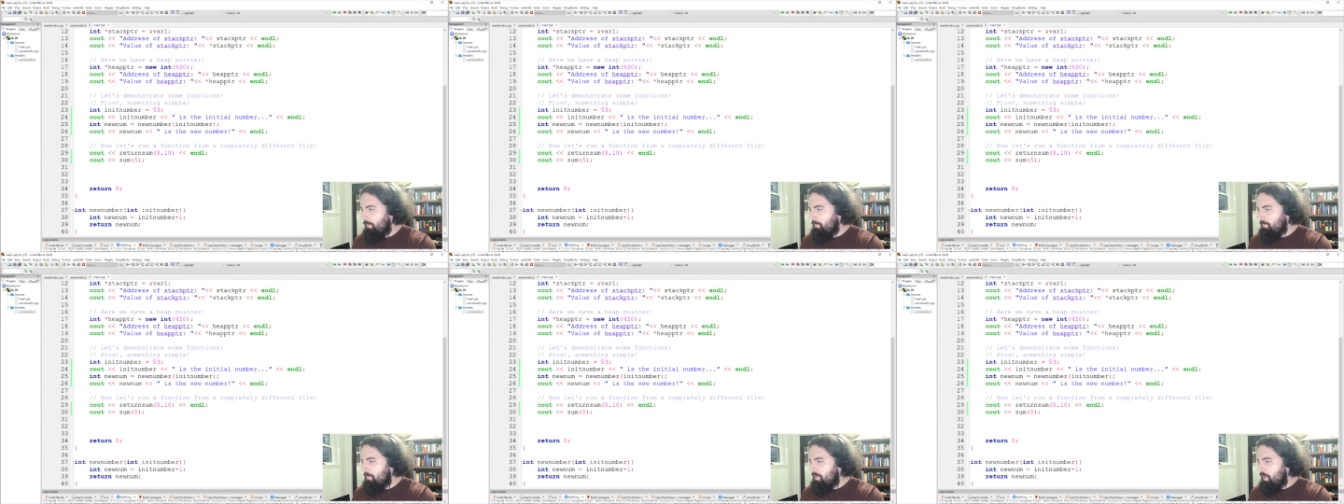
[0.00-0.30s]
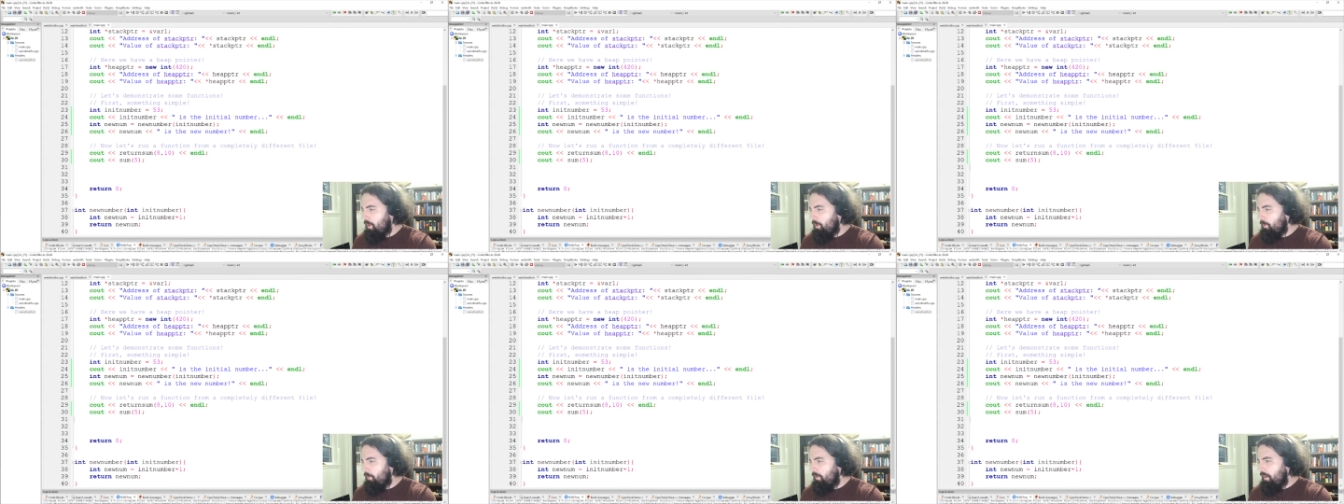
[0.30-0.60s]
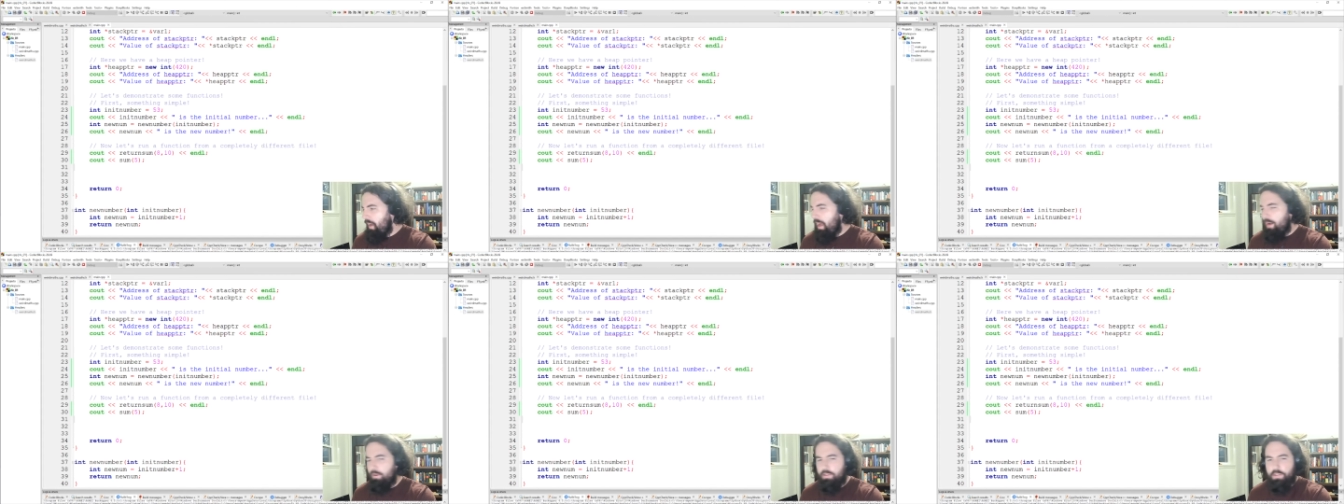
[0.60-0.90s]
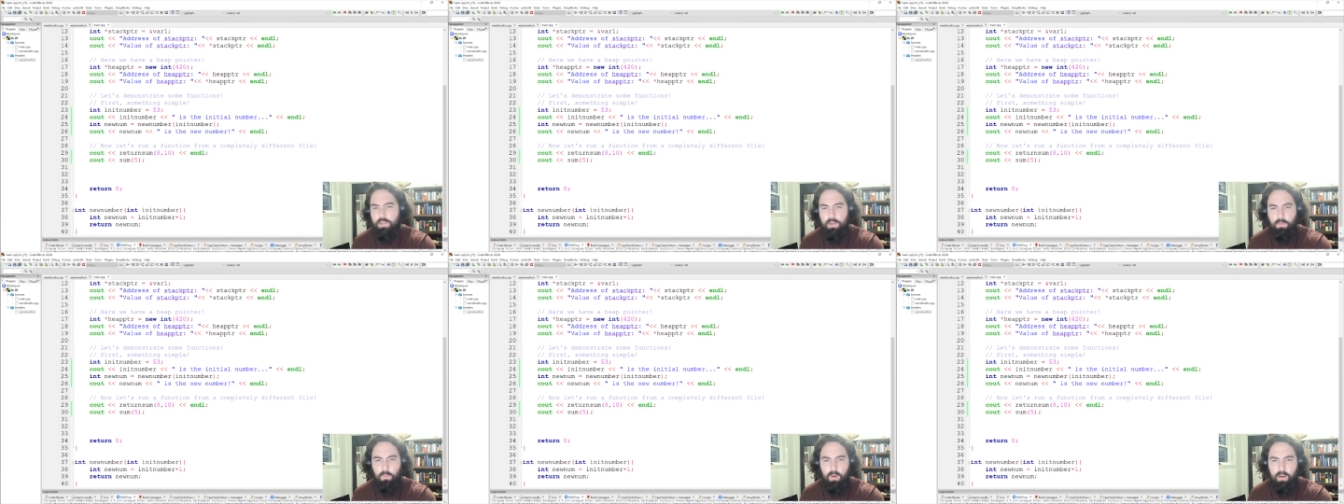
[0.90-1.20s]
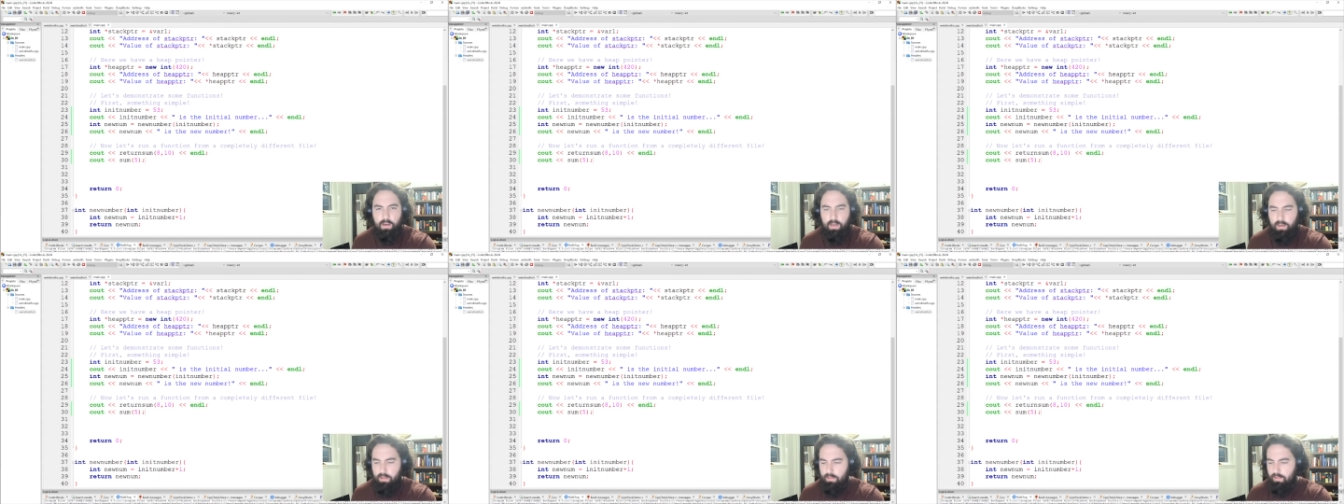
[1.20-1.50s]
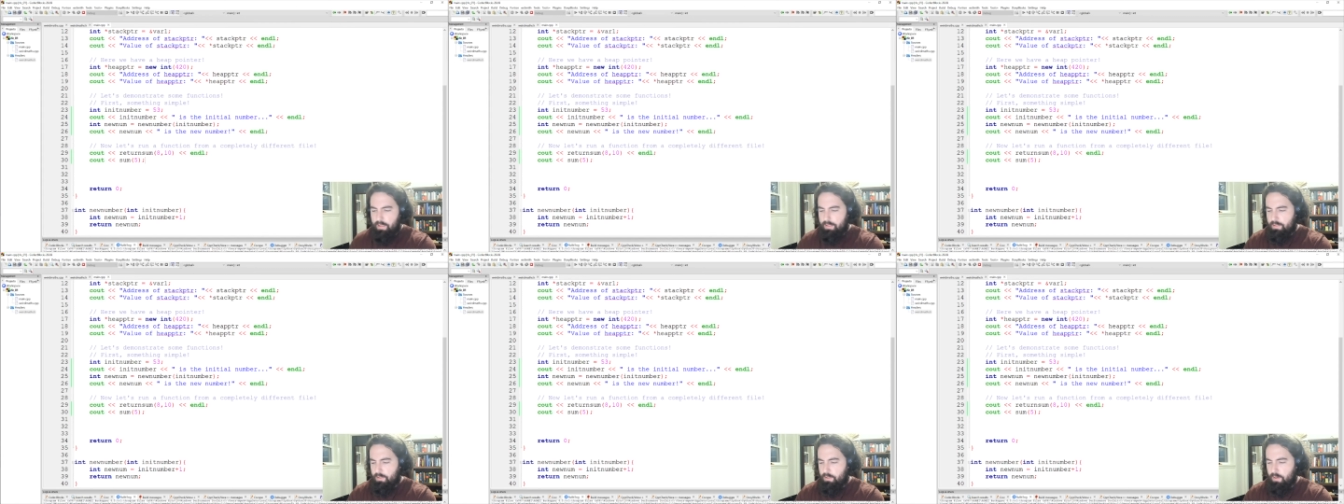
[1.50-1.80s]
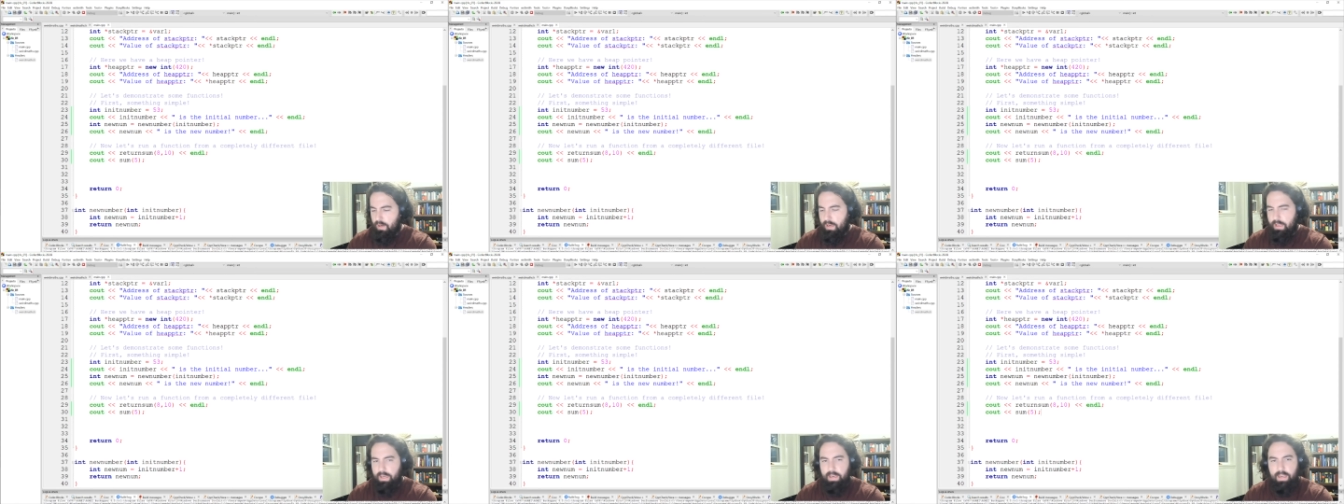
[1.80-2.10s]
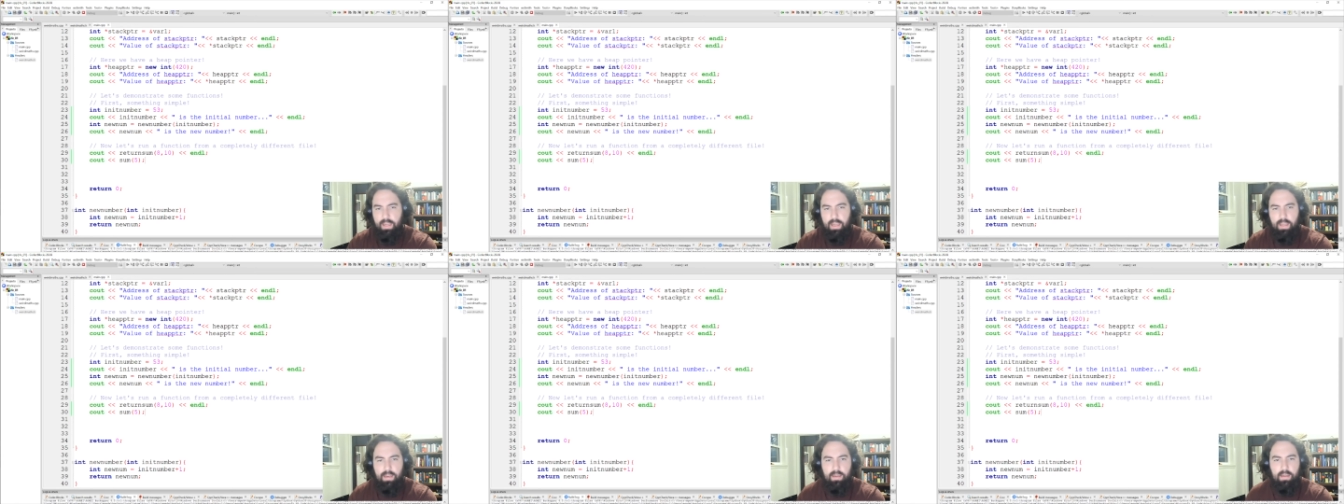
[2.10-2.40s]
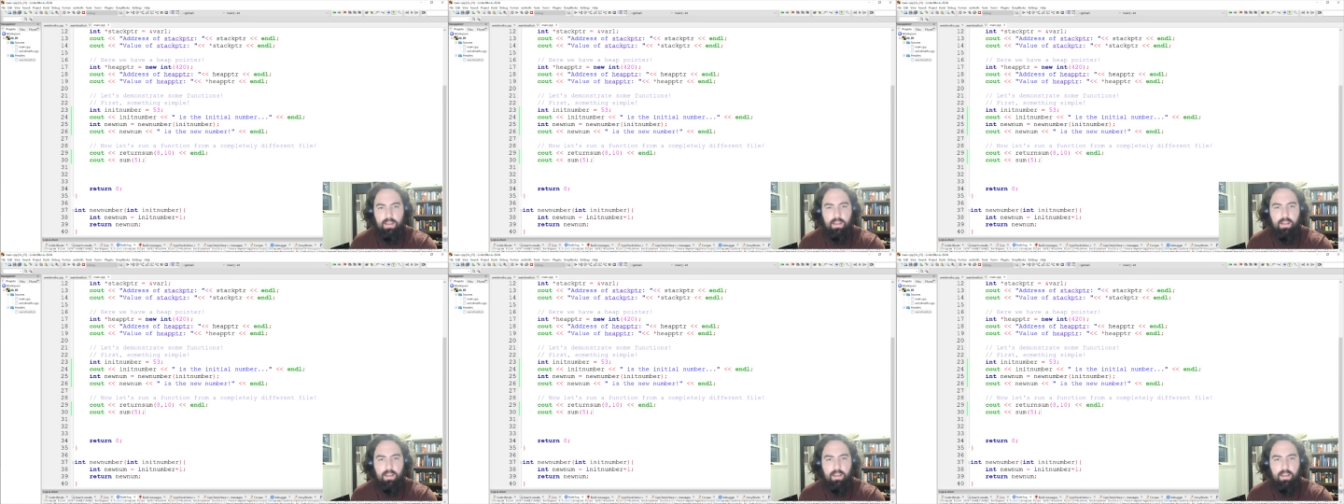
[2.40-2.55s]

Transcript: So now it should work. Let's try it again.